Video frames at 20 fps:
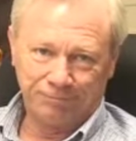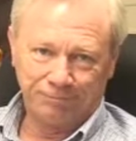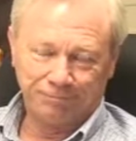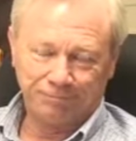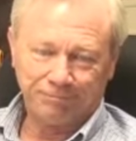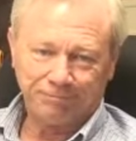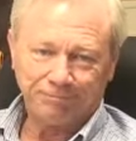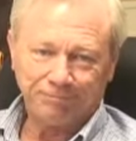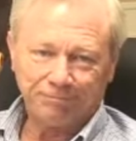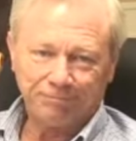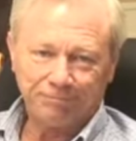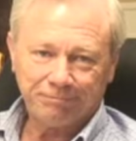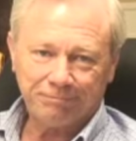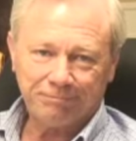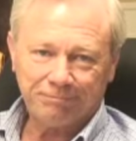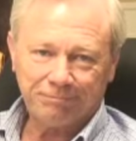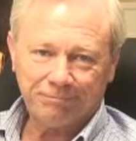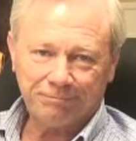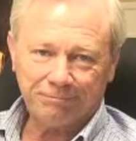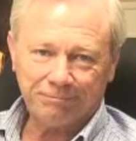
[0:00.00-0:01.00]

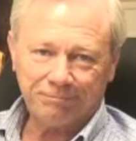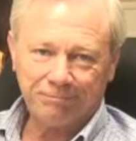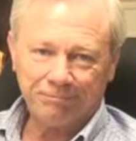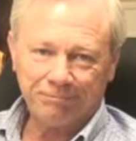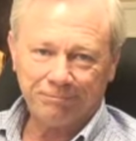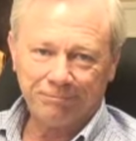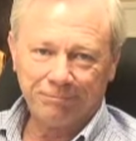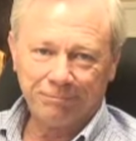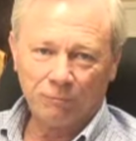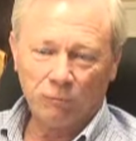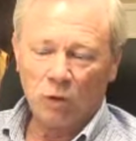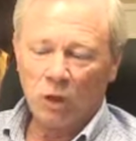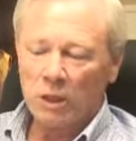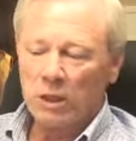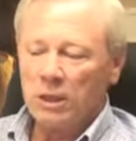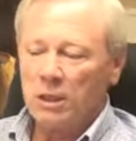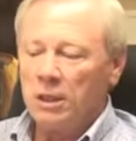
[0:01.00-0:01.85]
No one is speaking in this clip.